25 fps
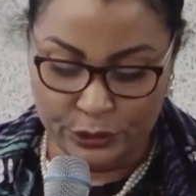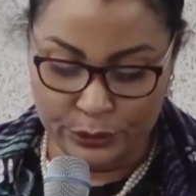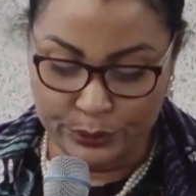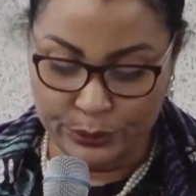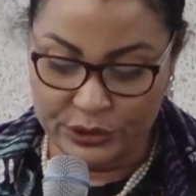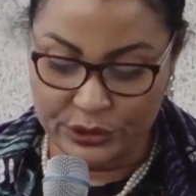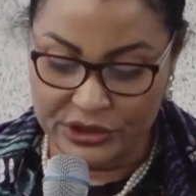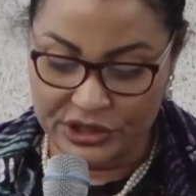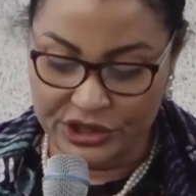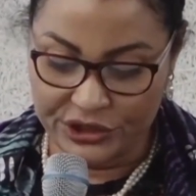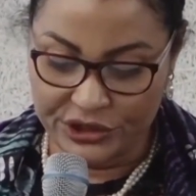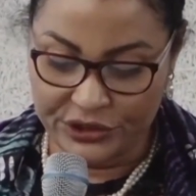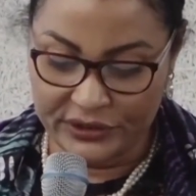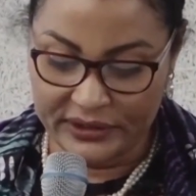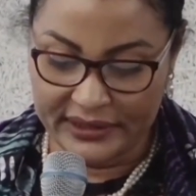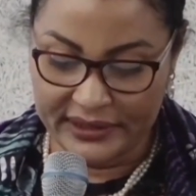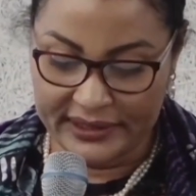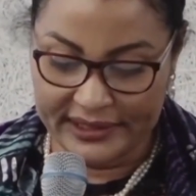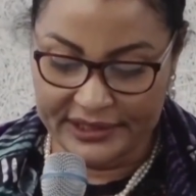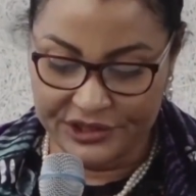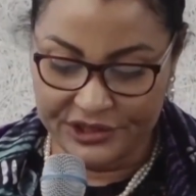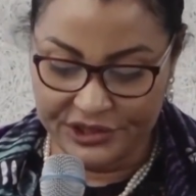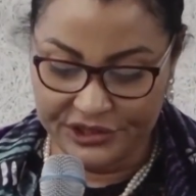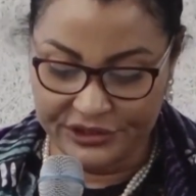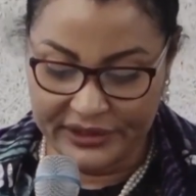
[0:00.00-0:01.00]
to position
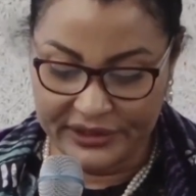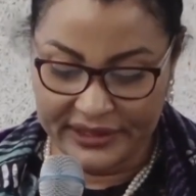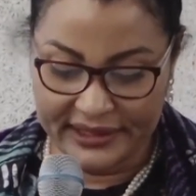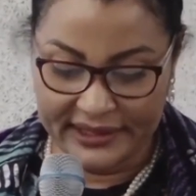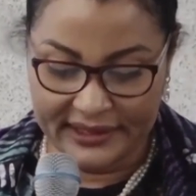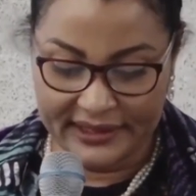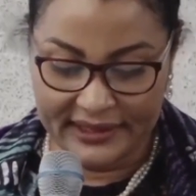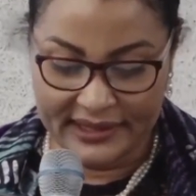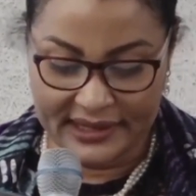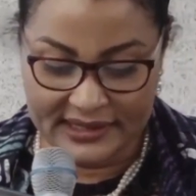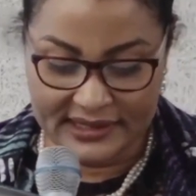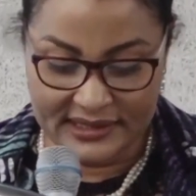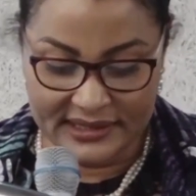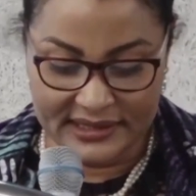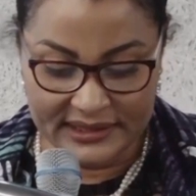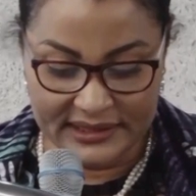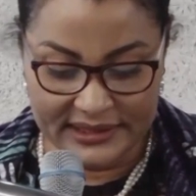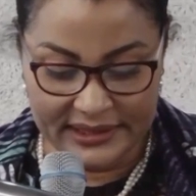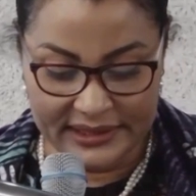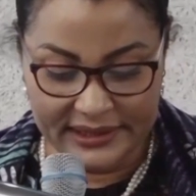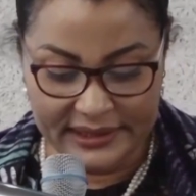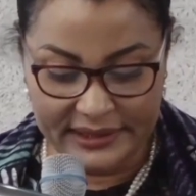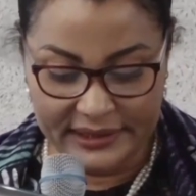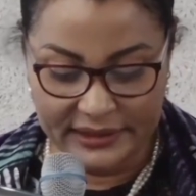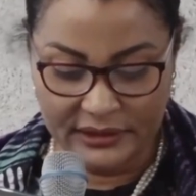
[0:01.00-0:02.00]
Nigeria as a
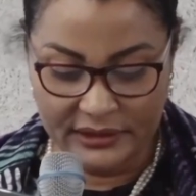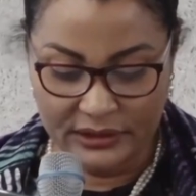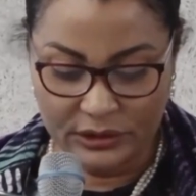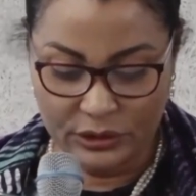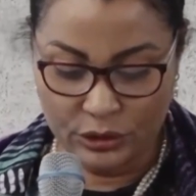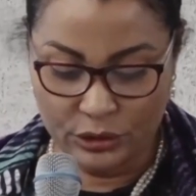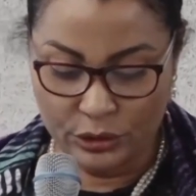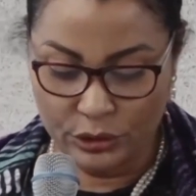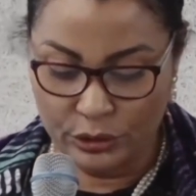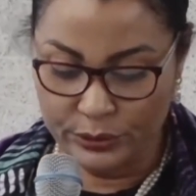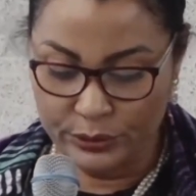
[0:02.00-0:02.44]
leading